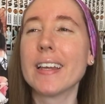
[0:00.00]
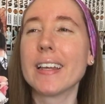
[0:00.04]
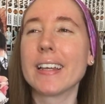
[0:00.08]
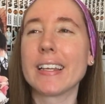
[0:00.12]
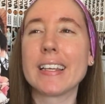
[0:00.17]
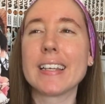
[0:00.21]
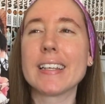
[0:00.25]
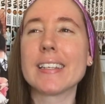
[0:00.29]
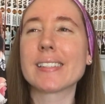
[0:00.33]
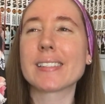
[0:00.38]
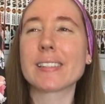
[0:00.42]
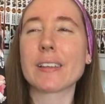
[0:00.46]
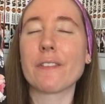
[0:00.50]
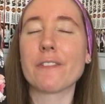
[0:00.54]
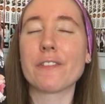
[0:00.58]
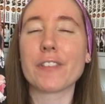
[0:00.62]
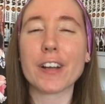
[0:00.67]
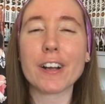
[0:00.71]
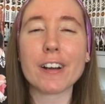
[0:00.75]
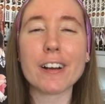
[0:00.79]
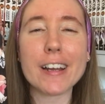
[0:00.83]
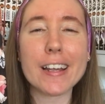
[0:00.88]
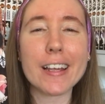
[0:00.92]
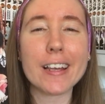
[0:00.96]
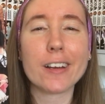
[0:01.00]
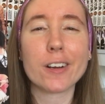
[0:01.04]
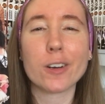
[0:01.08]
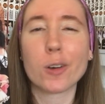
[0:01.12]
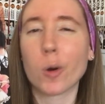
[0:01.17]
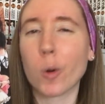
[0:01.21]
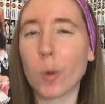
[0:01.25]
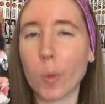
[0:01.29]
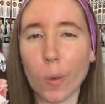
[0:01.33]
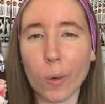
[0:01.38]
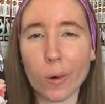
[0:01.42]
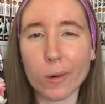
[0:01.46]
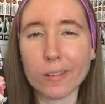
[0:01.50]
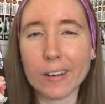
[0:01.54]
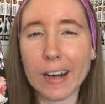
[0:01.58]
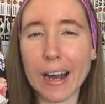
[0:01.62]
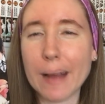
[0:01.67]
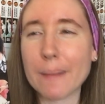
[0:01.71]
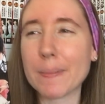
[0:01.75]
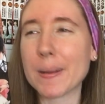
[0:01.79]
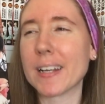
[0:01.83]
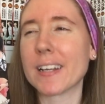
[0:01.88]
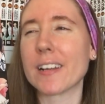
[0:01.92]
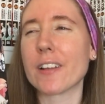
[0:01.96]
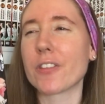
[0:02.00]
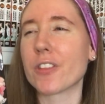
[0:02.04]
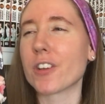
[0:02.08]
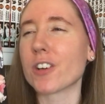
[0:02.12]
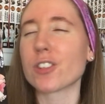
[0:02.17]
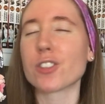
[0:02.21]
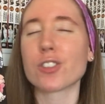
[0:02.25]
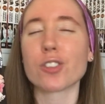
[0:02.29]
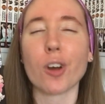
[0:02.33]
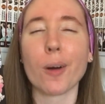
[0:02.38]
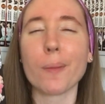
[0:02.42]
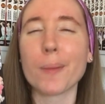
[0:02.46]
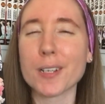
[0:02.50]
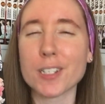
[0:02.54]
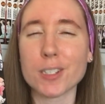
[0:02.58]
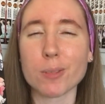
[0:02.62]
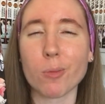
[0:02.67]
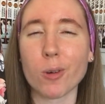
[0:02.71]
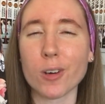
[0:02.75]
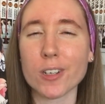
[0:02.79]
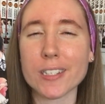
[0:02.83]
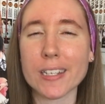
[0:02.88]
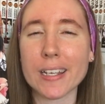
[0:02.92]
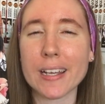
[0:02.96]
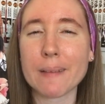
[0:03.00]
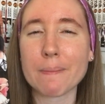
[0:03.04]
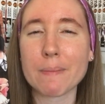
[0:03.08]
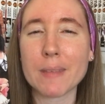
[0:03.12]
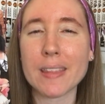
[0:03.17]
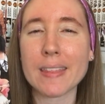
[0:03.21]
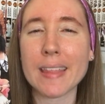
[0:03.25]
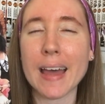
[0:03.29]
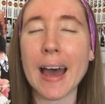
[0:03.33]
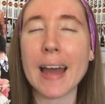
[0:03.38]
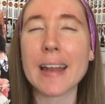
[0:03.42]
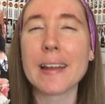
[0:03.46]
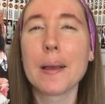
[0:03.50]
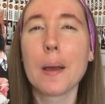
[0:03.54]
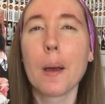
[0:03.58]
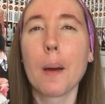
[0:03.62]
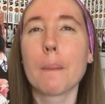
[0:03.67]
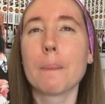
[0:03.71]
He's very cool. I mean, there's so much more to him than that,